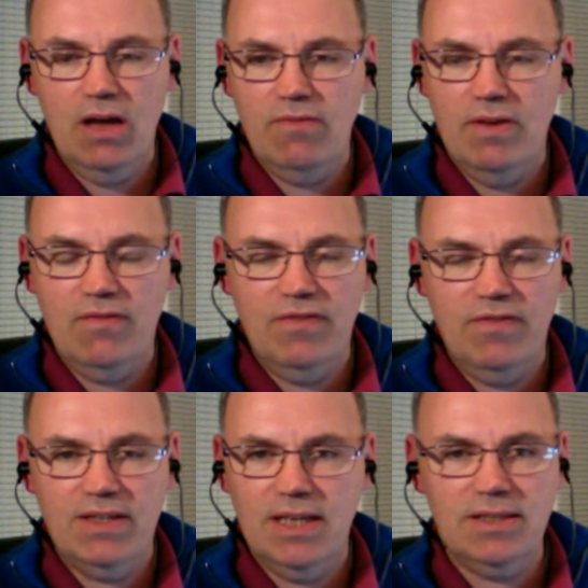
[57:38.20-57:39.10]
a
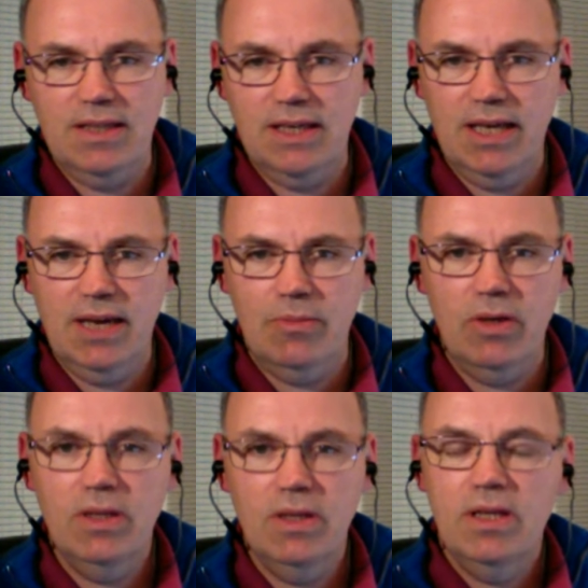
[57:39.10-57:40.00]
fantastic camera.
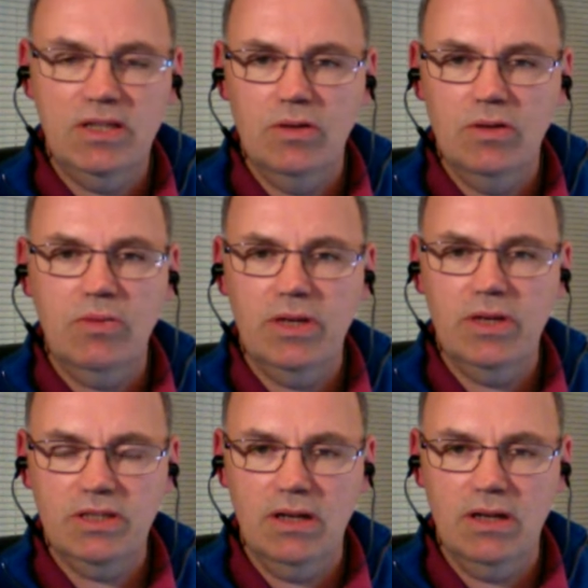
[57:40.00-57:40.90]
It's not my
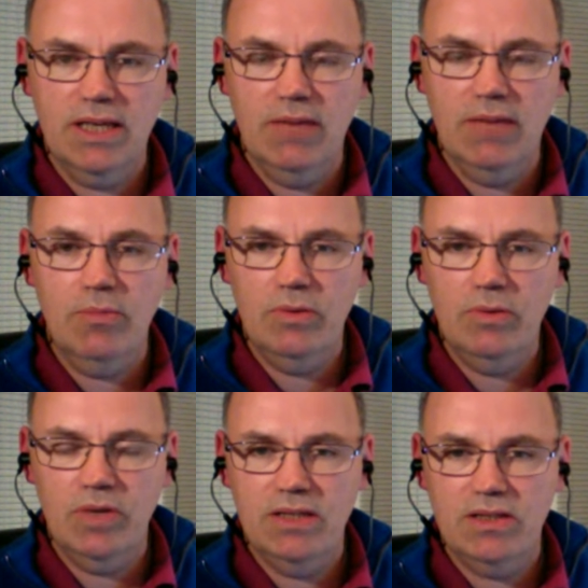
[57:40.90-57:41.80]
style of camera, I
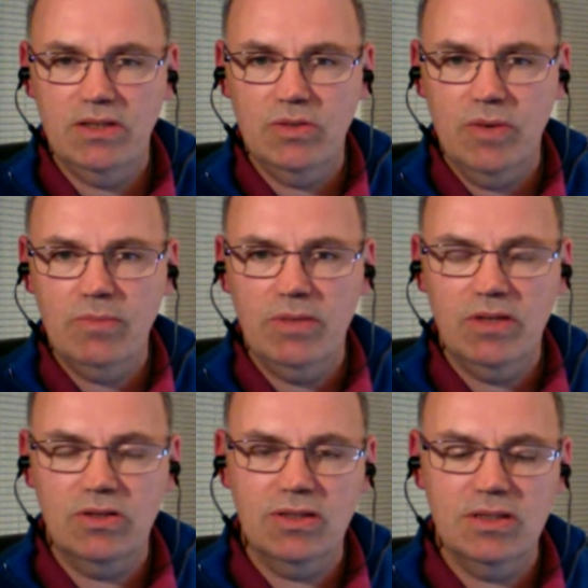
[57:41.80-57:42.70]
would hasten to add,
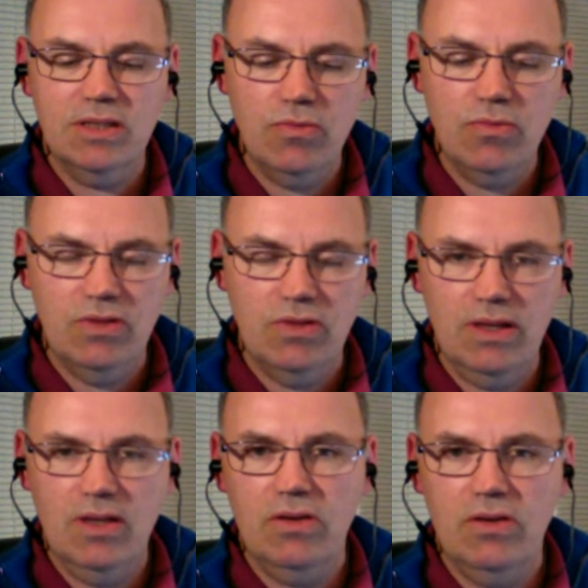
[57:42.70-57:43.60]
because I don't think they've
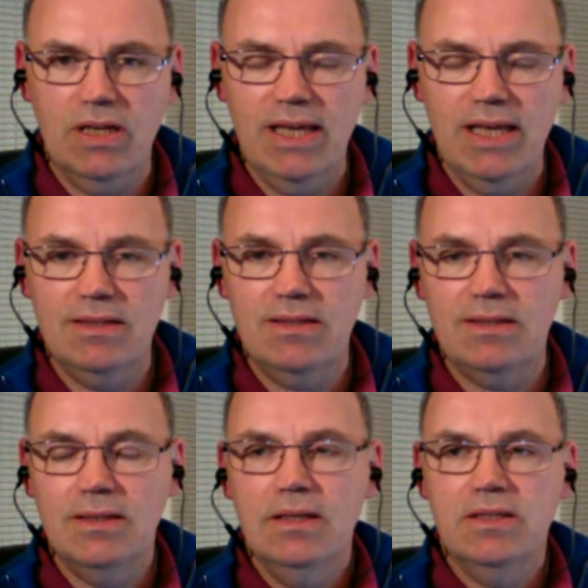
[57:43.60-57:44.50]
got the lens
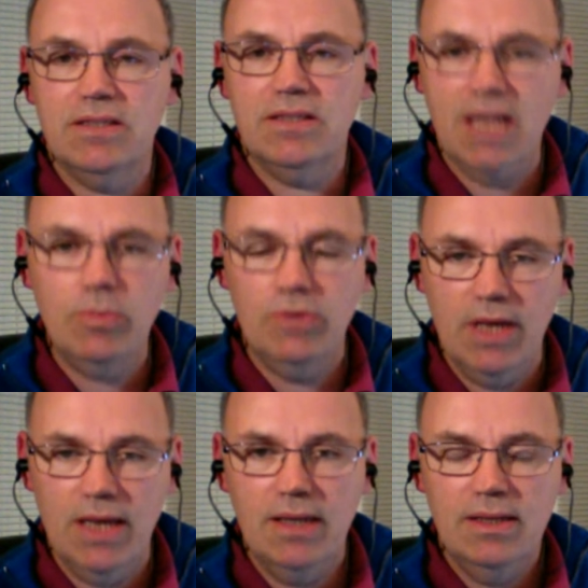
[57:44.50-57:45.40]
stable
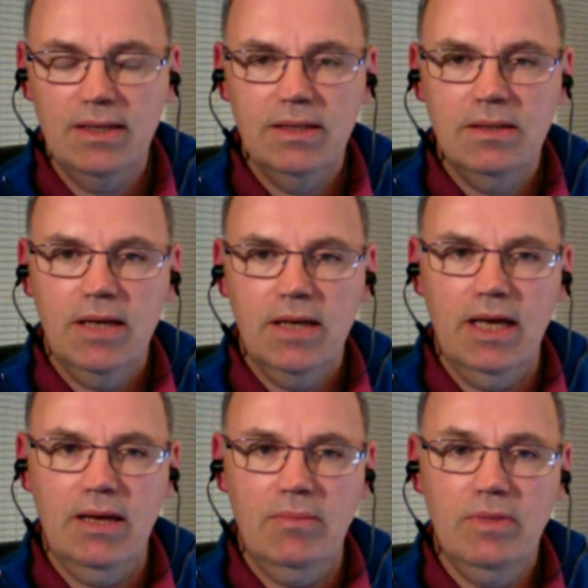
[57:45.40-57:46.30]
yet.
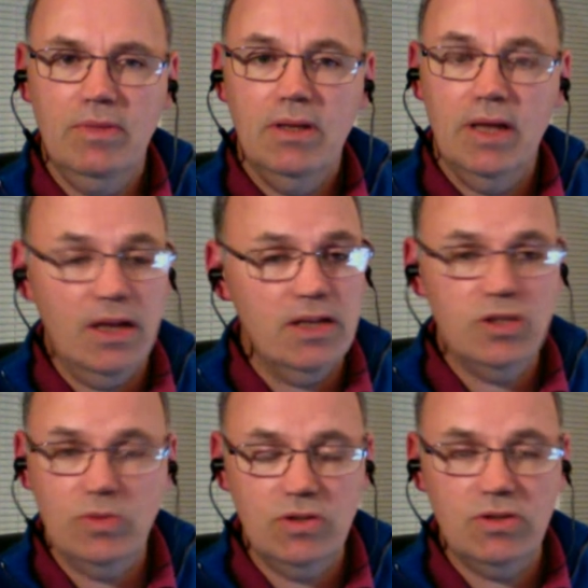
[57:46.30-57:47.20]
Um, and I
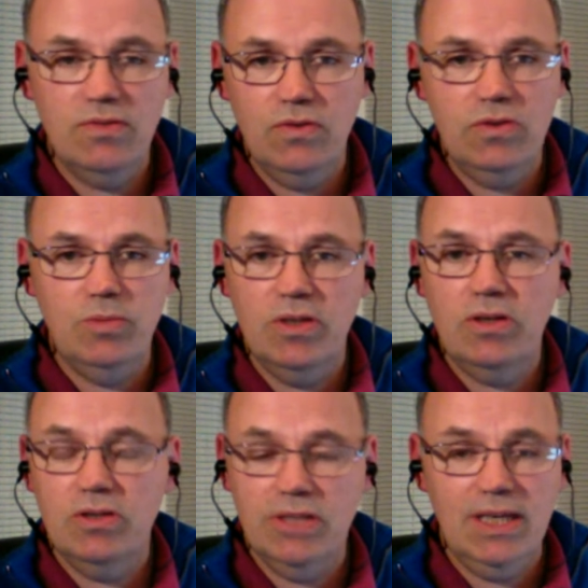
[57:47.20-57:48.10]
switched to Fuji
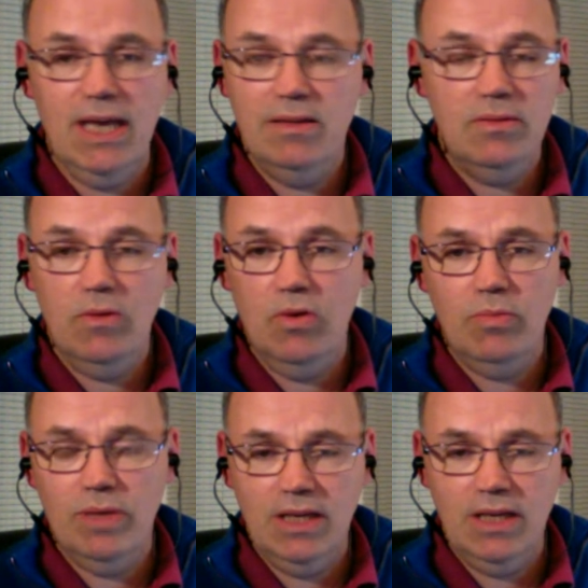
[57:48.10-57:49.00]
because, again, all
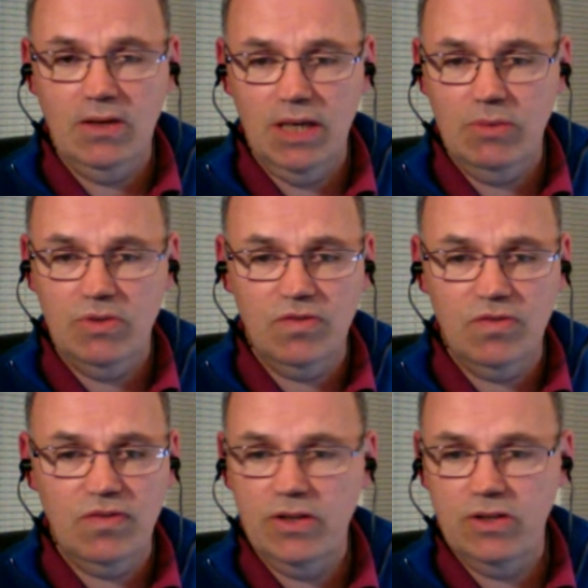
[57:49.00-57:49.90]
my Nikon gear was
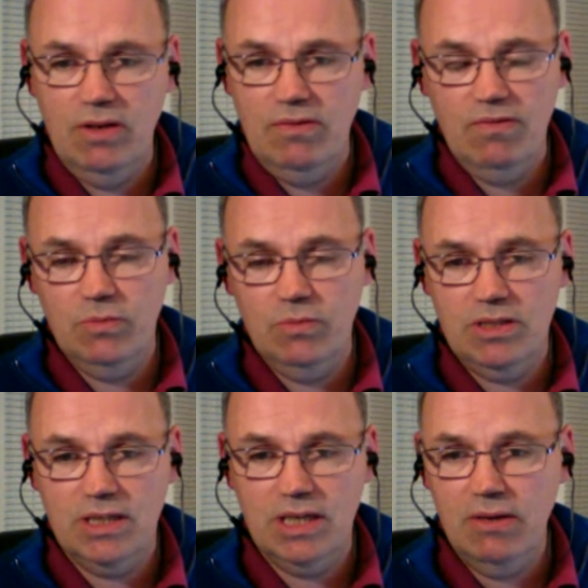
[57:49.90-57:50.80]
far too heavy for me to
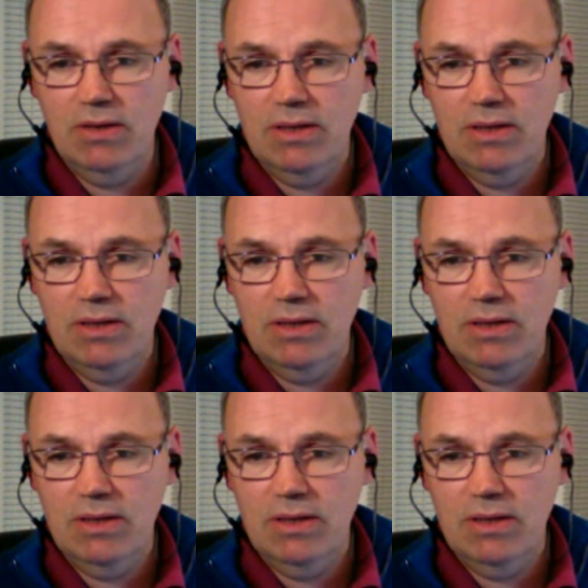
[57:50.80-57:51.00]
carry.